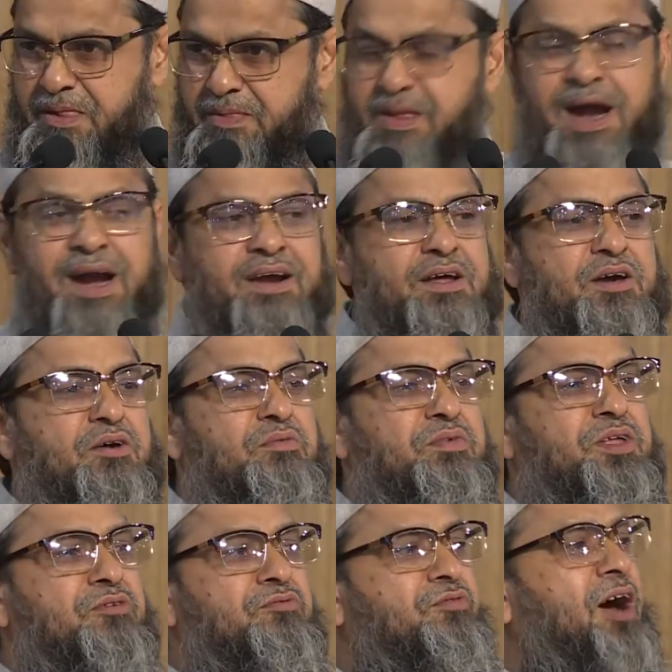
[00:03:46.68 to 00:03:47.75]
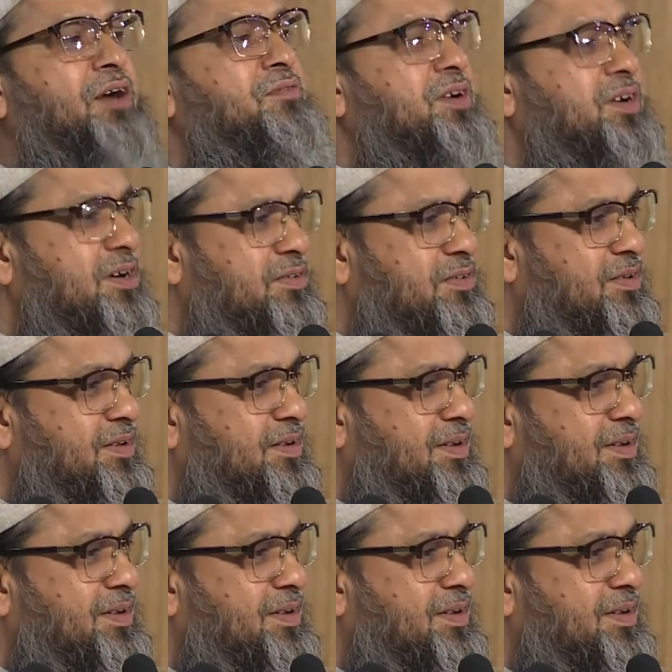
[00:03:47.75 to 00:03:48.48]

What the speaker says: That within 5 years,